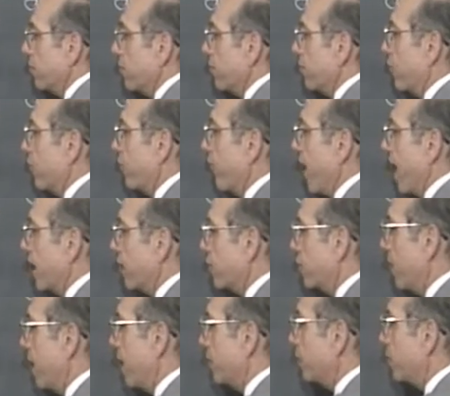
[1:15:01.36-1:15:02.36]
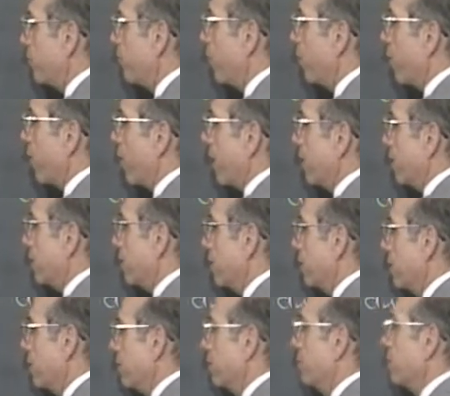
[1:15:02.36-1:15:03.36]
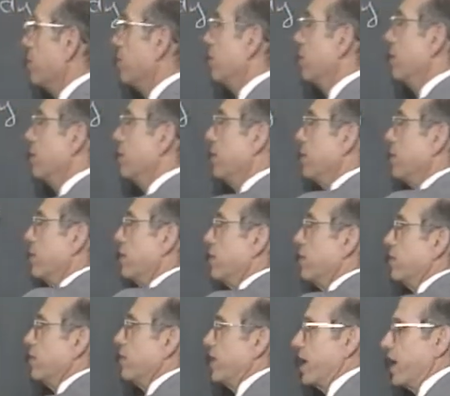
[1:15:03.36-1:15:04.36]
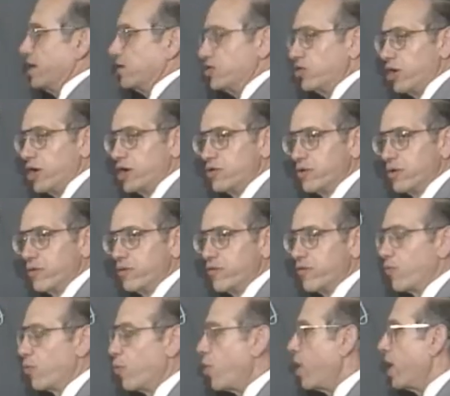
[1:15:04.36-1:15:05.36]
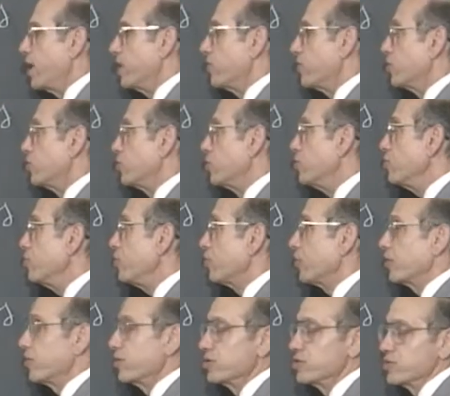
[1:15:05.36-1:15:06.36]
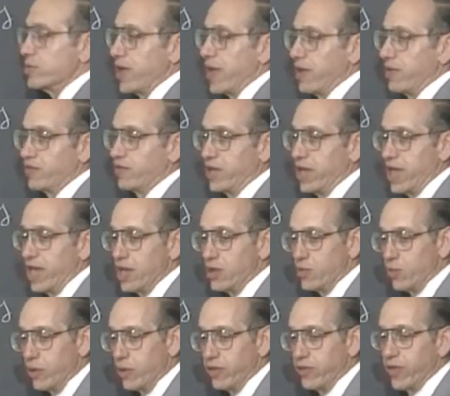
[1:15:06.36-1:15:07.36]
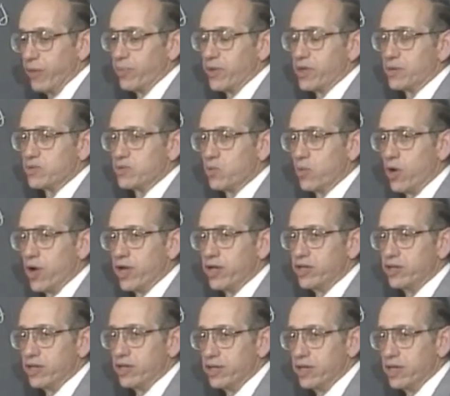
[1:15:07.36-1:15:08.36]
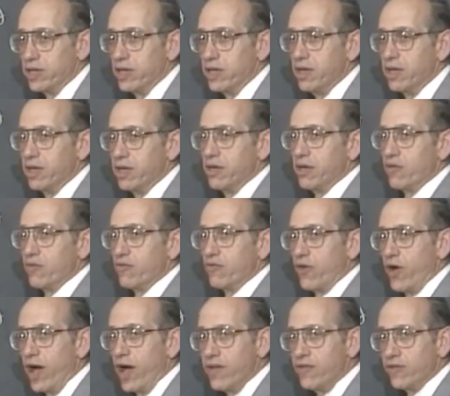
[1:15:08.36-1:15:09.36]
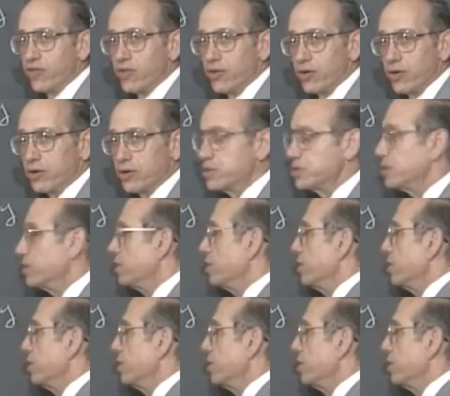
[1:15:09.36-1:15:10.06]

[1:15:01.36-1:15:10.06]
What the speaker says: We factor out the pi. The antiderivative of y to the 2/3, we have to add 1. That becomes y to the 5/3.